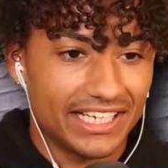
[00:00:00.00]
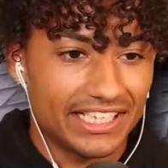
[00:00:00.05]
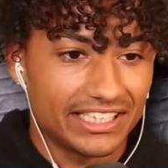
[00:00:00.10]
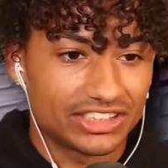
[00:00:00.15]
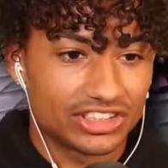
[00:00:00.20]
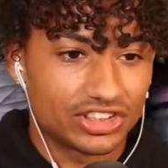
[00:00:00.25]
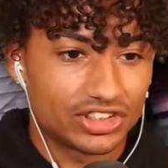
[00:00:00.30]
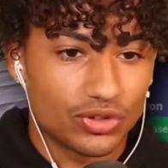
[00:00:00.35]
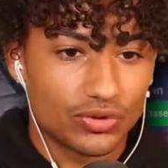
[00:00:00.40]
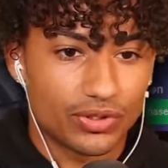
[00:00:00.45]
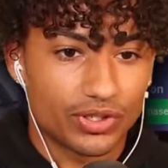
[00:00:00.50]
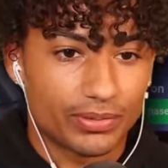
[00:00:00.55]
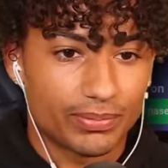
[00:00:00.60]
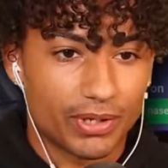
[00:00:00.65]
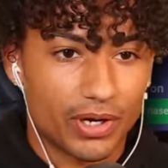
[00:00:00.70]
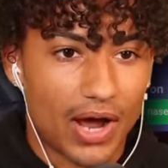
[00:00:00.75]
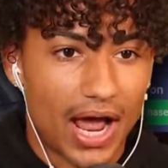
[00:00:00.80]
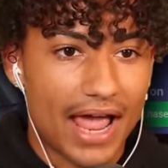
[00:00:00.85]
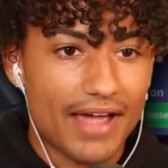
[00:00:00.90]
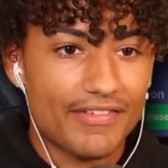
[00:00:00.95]
is so good,
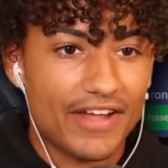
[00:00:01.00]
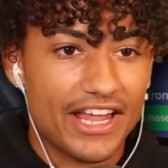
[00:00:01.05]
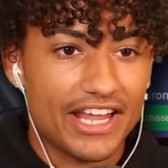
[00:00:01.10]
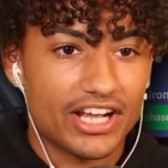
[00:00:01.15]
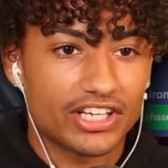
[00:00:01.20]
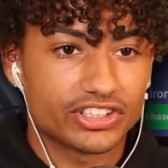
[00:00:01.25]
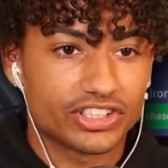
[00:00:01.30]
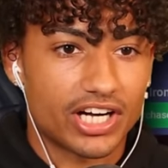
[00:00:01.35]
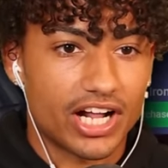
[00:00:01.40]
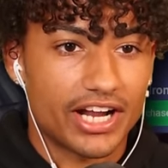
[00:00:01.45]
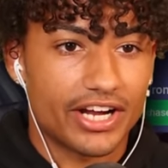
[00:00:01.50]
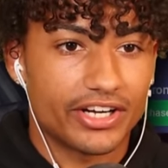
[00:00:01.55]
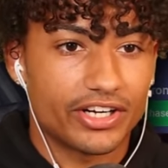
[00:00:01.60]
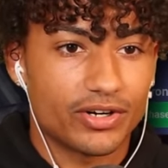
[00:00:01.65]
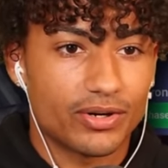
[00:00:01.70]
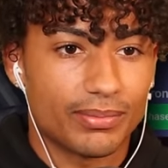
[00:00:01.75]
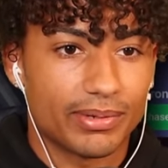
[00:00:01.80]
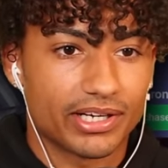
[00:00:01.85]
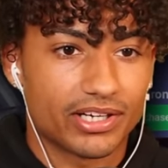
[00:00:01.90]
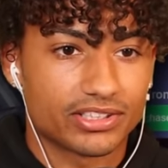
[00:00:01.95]
bro. I have 800 iron.
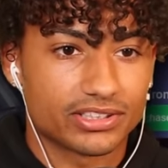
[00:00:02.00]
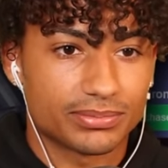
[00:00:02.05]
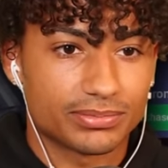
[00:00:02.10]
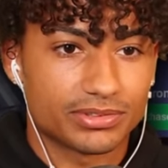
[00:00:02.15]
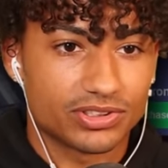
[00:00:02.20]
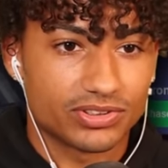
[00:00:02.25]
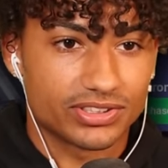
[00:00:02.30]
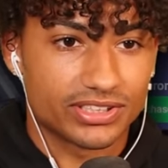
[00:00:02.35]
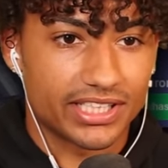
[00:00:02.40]
Oh, my gosh. I'm so